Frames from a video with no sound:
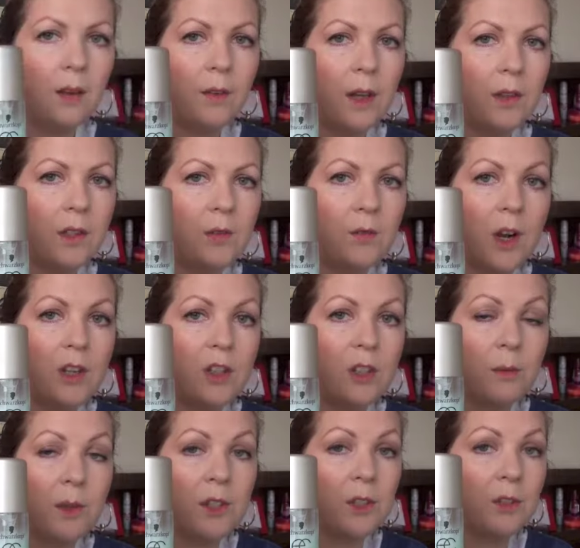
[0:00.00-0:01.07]
I found this range
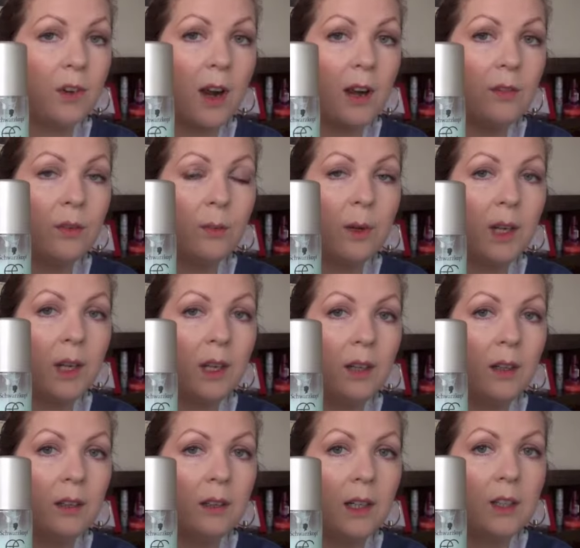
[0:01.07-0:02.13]
to be just great for my
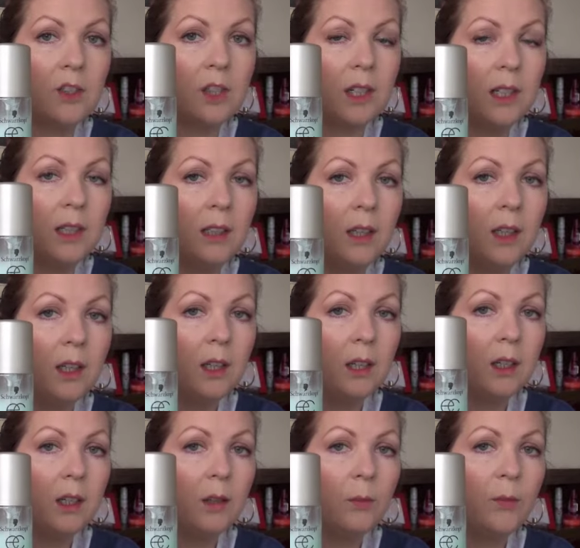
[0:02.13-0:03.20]
hair actually.
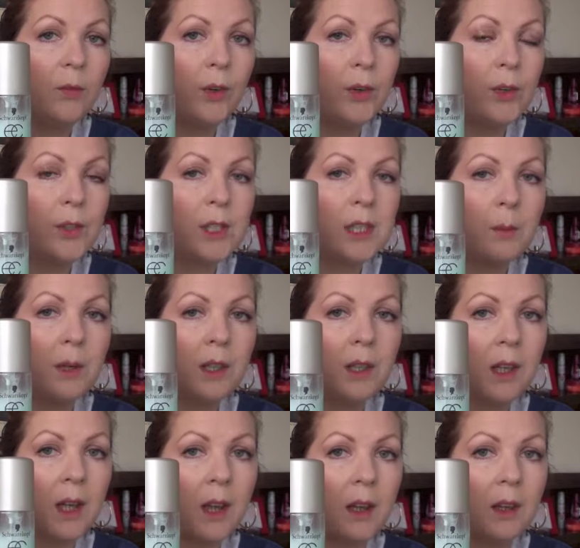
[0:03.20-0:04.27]
For someone
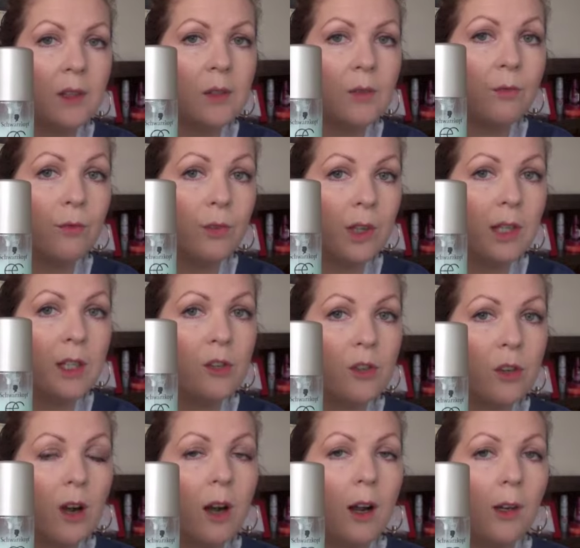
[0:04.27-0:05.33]
that has really
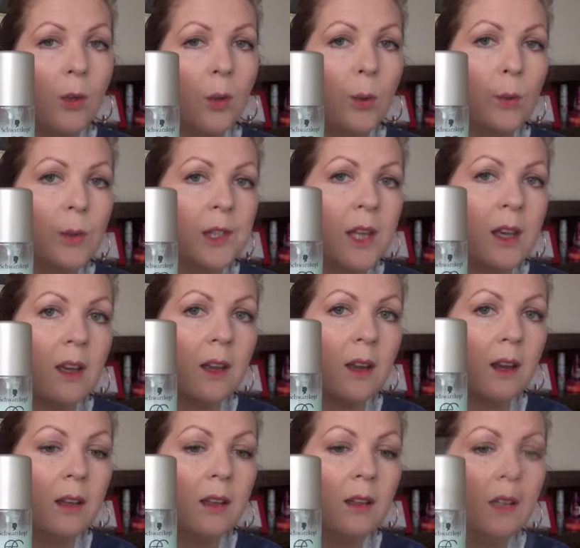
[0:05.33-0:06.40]
dry, coarse
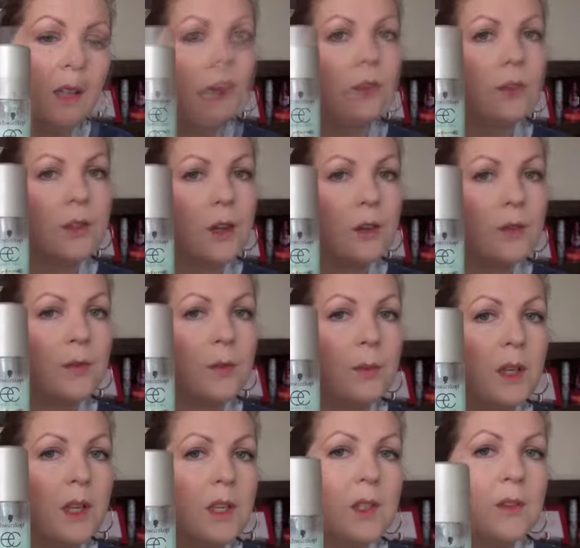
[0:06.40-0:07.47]
hair, the results from
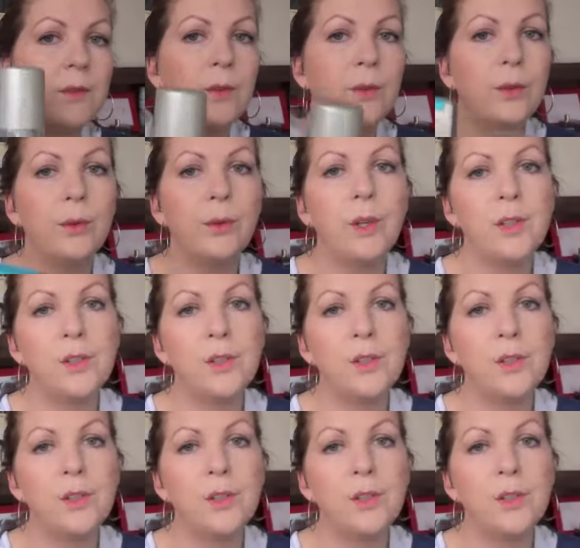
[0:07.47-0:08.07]
these for a